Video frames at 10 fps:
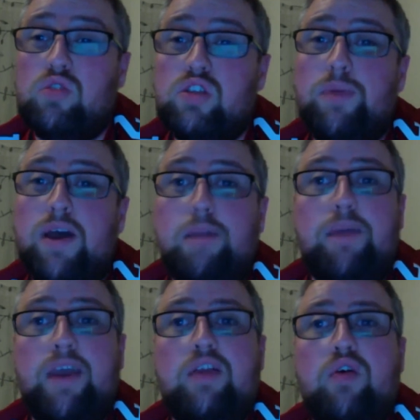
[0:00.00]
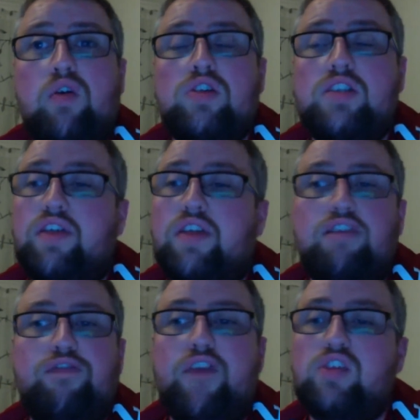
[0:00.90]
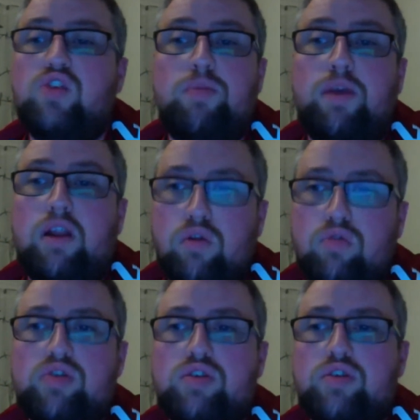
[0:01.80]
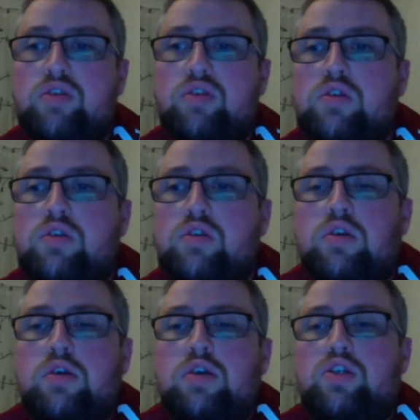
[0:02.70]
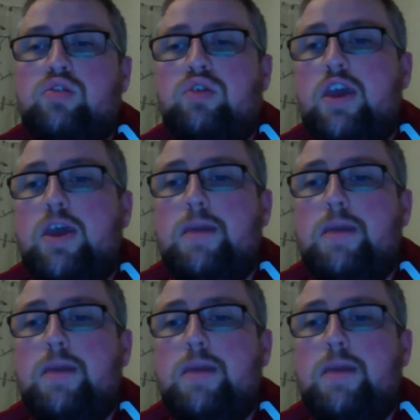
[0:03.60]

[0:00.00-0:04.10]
bad bet. In all honesty, I think that fight's going to be close. So yeah.